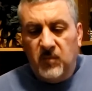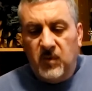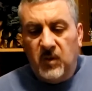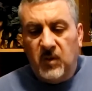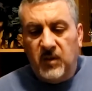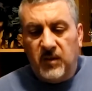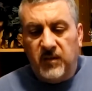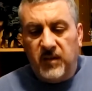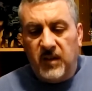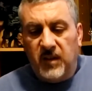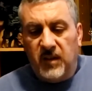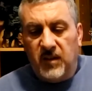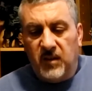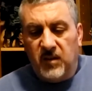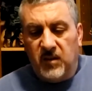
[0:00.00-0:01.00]
you can
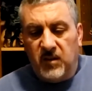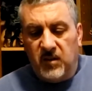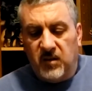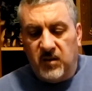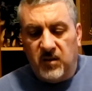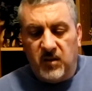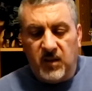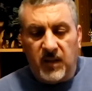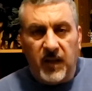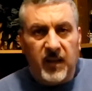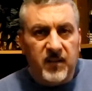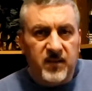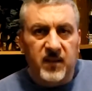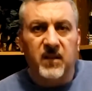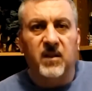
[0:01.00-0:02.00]
see the
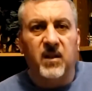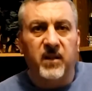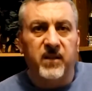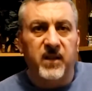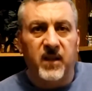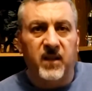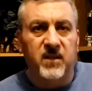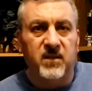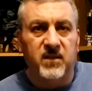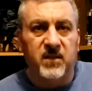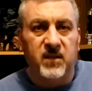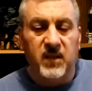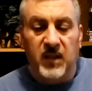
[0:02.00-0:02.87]
casing on this,